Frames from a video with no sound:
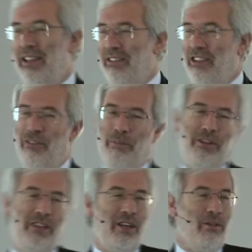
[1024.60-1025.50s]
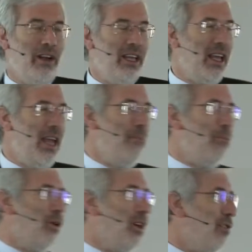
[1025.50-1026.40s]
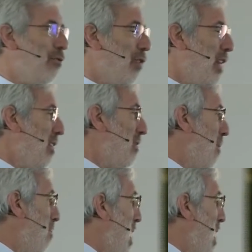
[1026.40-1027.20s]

this is particularly important for us.